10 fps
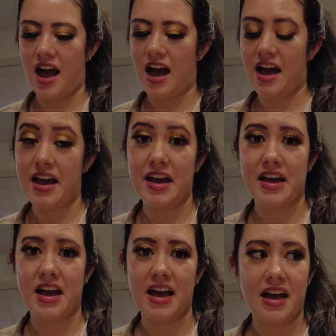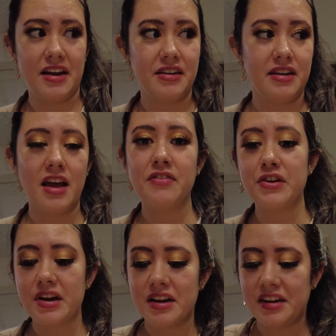I had
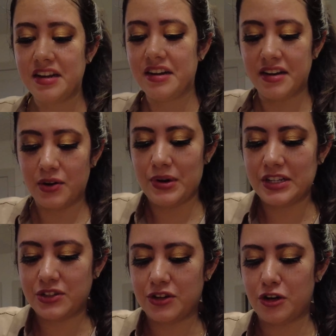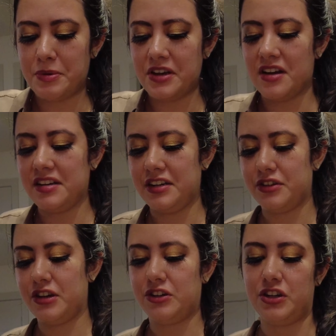never needed a rice cooker beyond
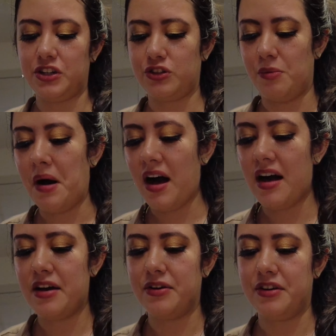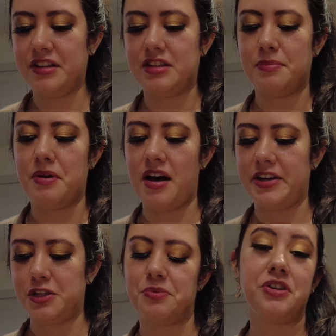either a traditional pot or an Instant Pot,
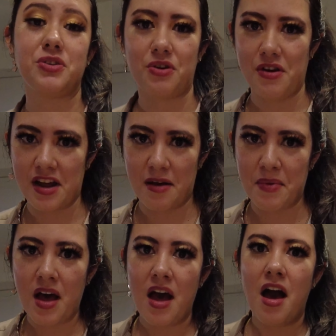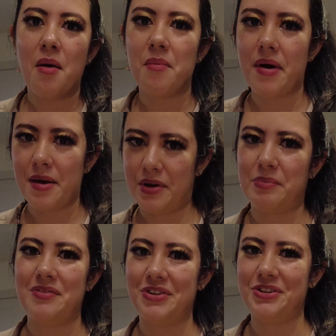just because growing up, my mom
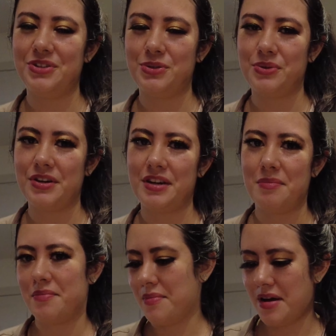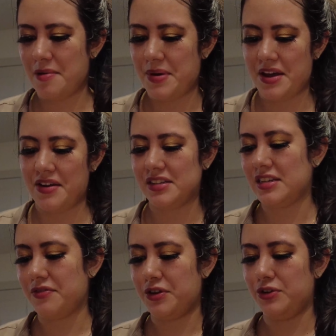never used one, my parents
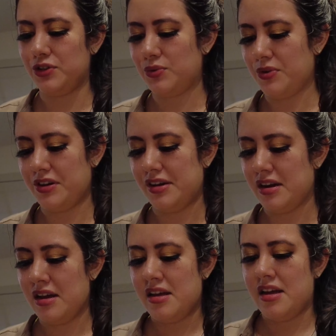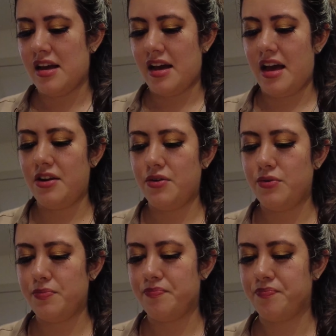never used one. I
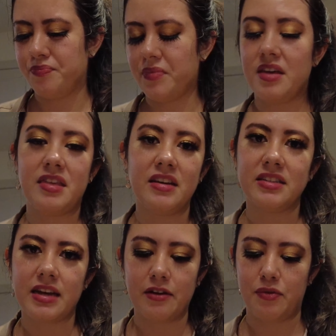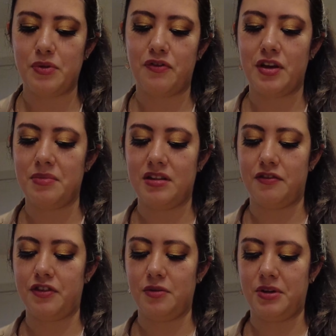I think aside from the family in the
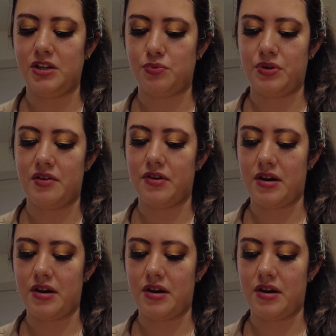Philippines, we never